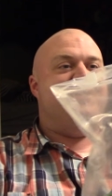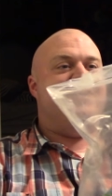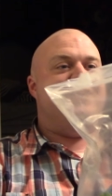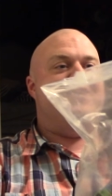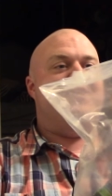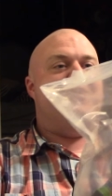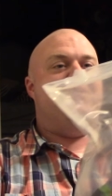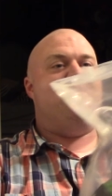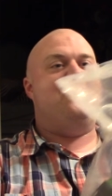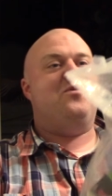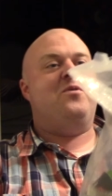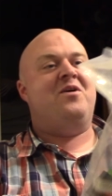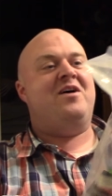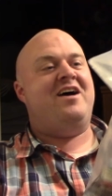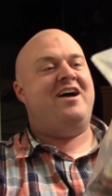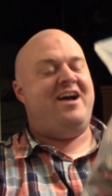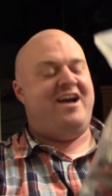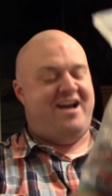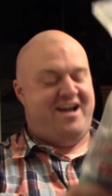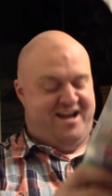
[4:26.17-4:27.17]

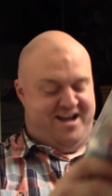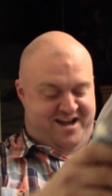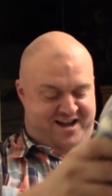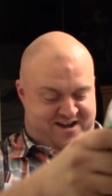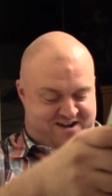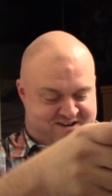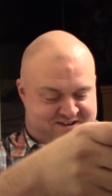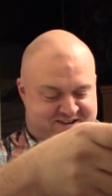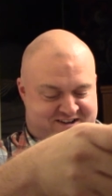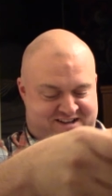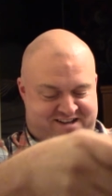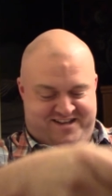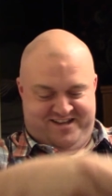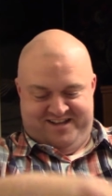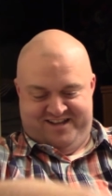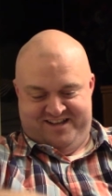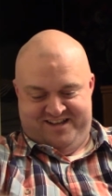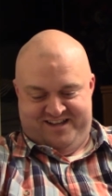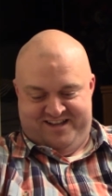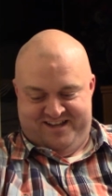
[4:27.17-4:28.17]
Wow.
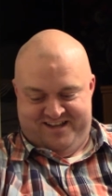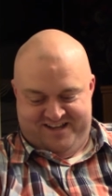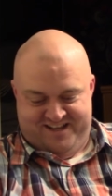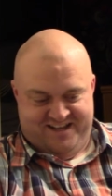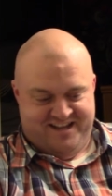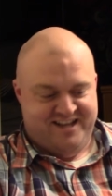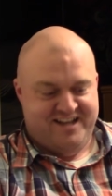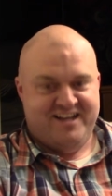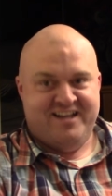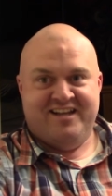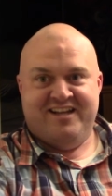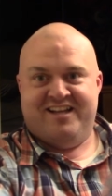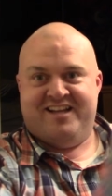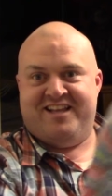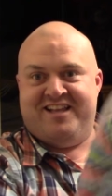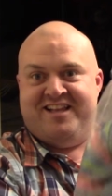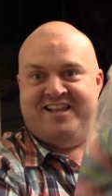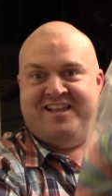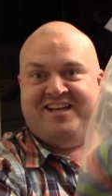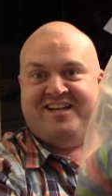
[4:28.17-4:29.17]

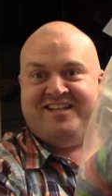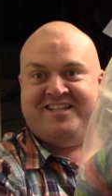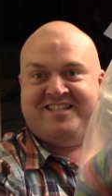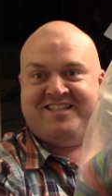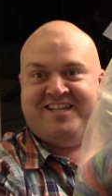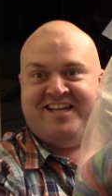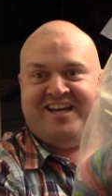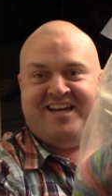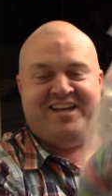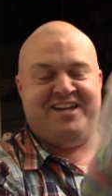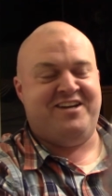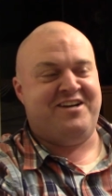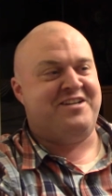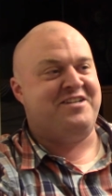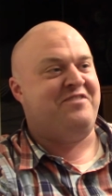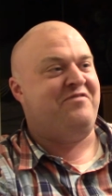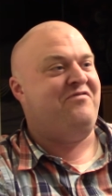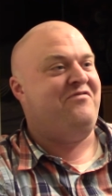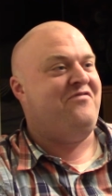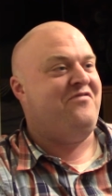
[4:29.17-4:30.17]
This thing
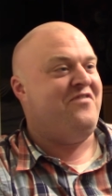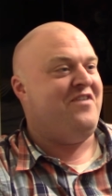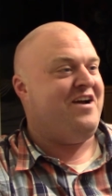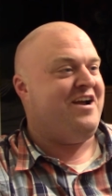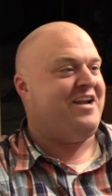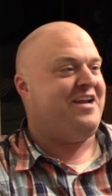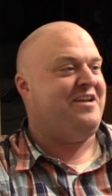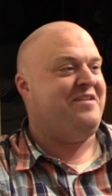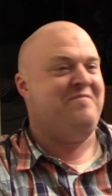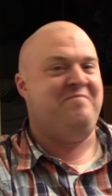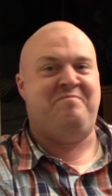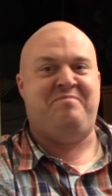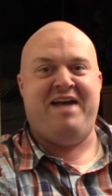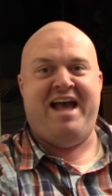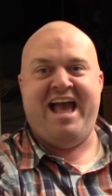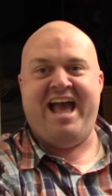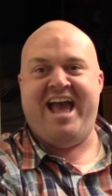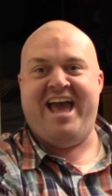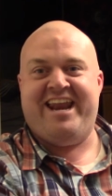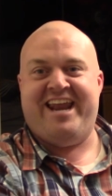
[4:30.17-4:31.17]
looks fucking
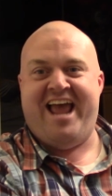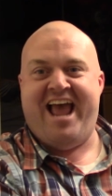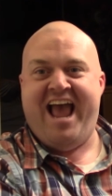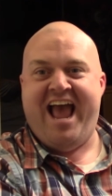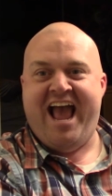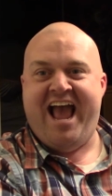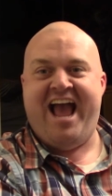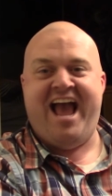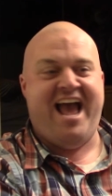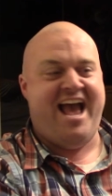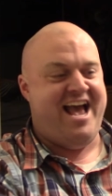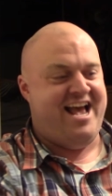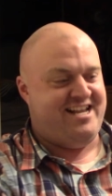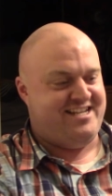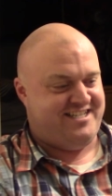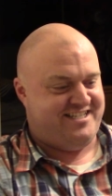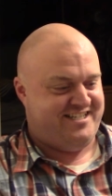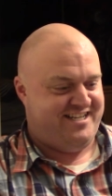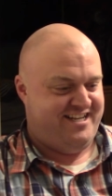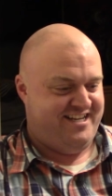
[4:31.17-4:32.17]

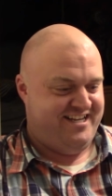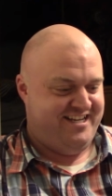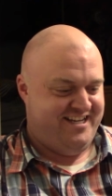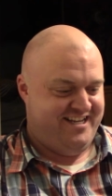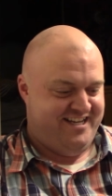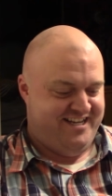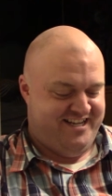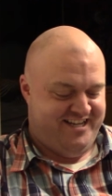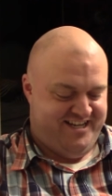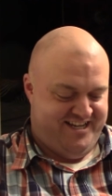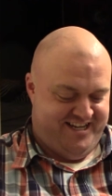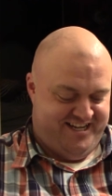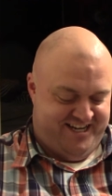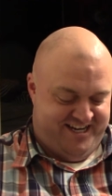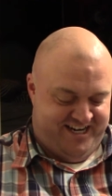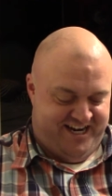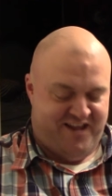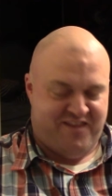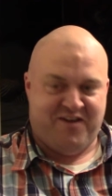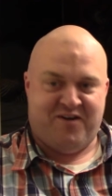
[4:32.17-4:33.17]
badass.
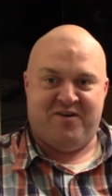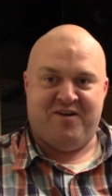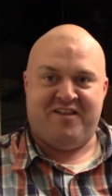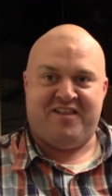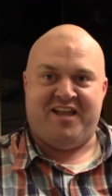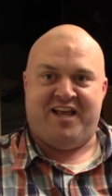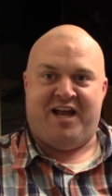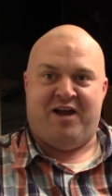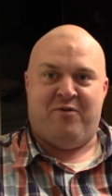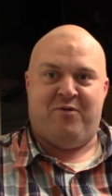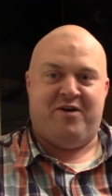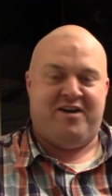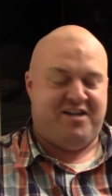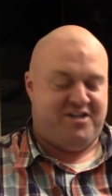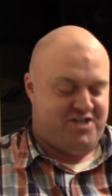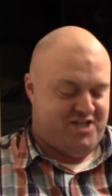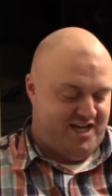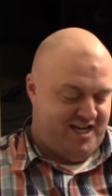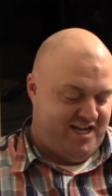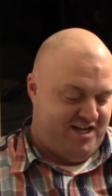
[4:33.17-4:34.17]
Now the only thing I would have
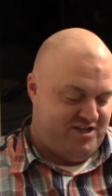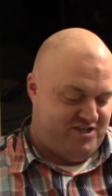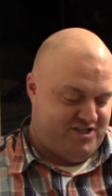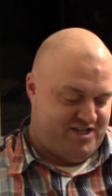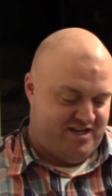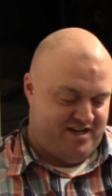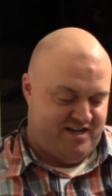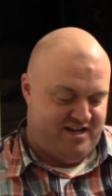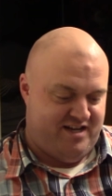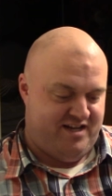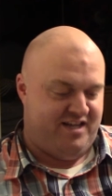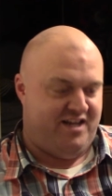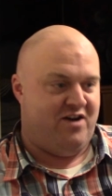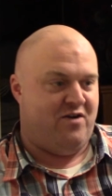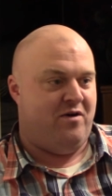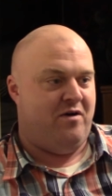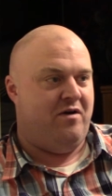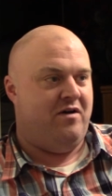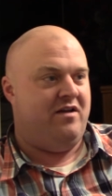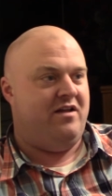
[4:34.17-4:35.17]
changed, you
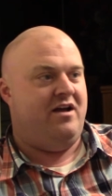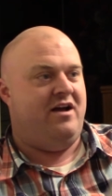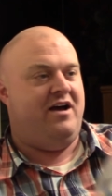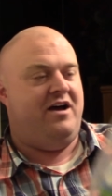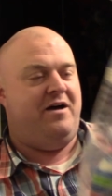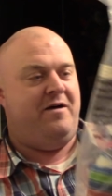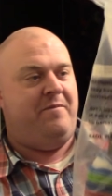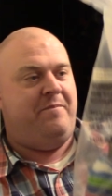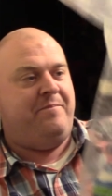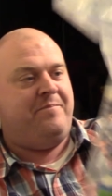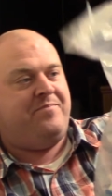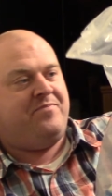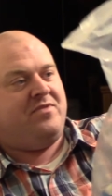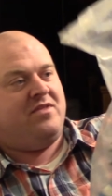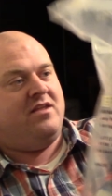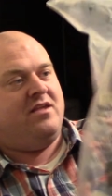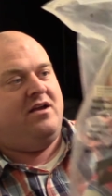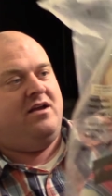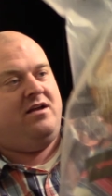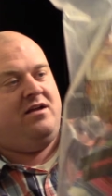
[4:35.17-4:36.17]
know,
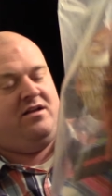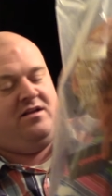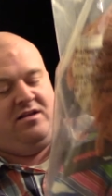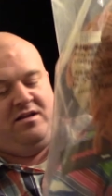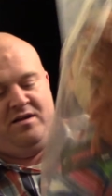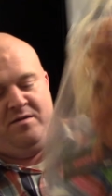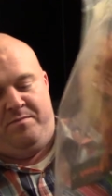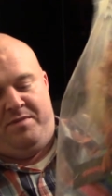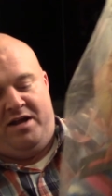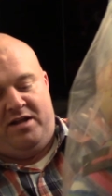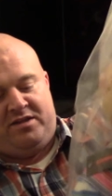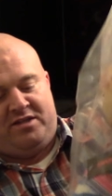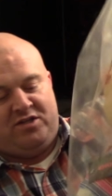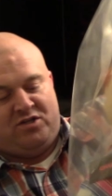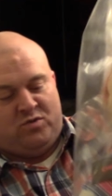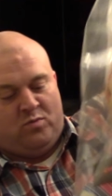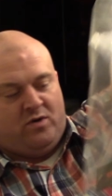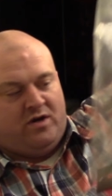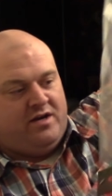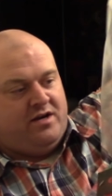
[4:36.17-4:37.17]
about
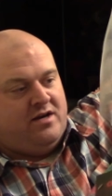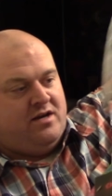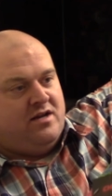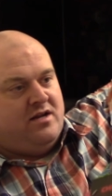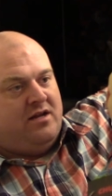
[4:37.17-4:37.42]
this one,